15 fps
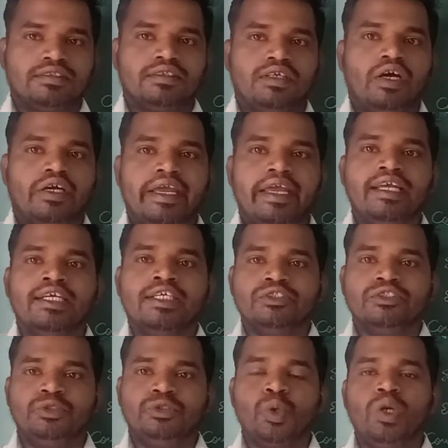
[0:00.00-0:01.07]
okay,
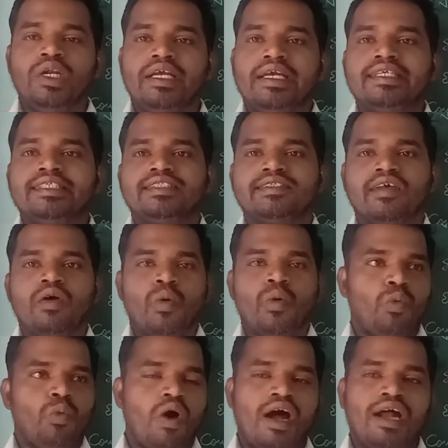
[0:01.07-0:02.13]
Julius
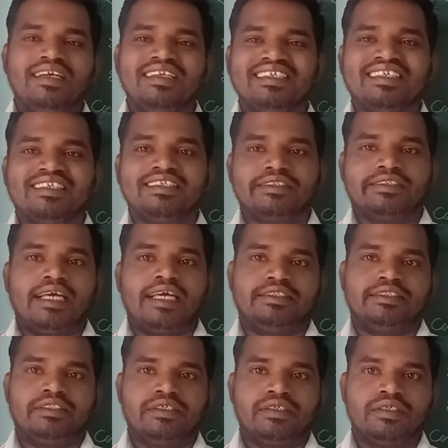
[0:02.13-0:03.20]
Van Sach,
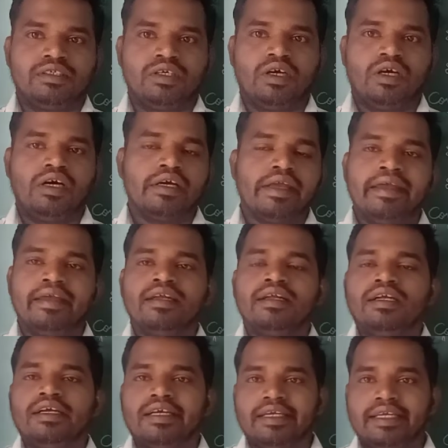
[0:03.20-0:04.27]
okay.
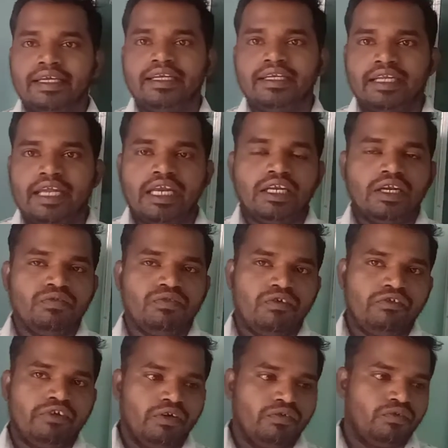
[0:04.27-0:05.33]
In
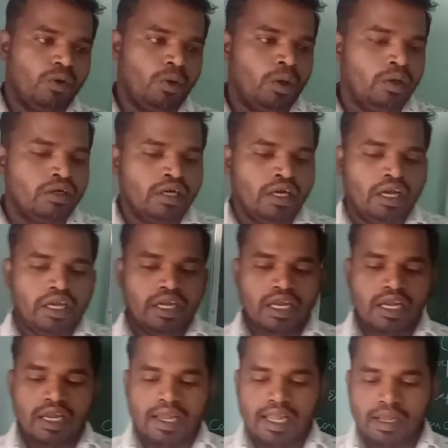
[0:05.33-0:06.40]
1854,
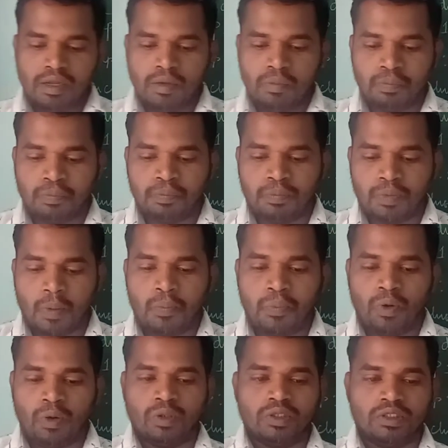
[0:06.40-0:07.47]
he
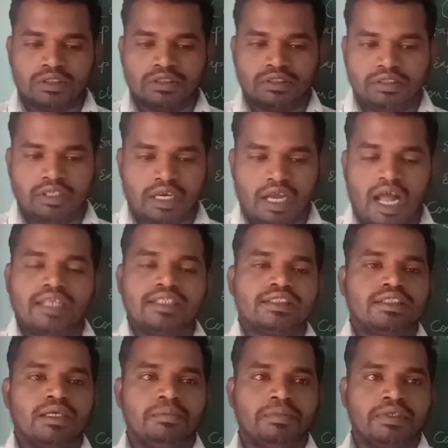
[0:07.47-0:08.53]
proposed the
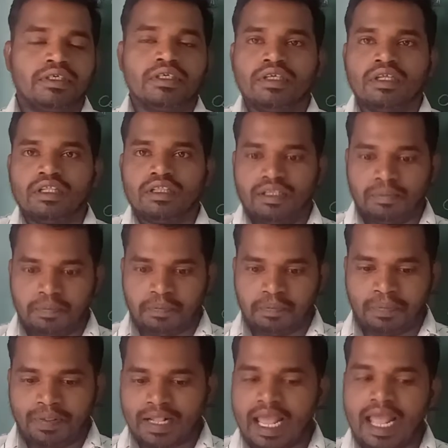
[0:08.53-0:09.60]
concept: the
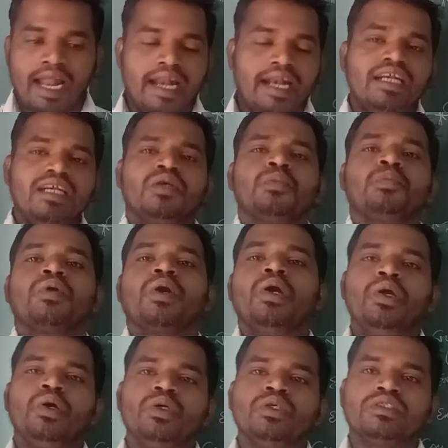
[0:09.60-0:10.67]
plant
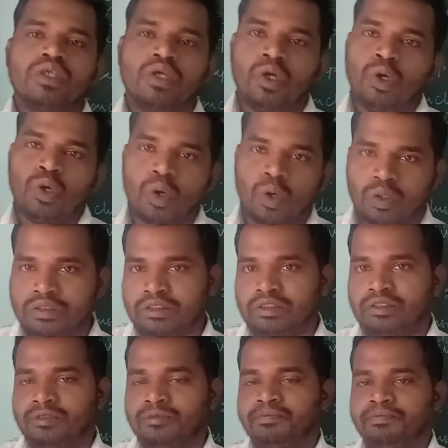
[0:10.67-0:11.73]
produce
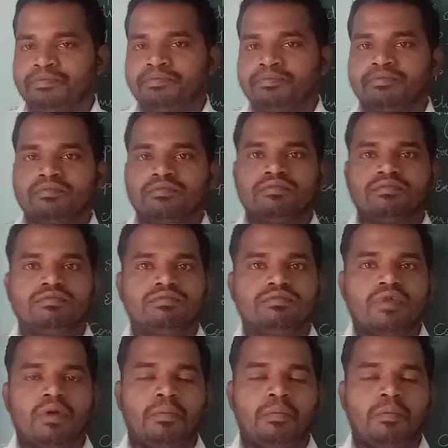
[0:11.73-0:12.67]
glucose. The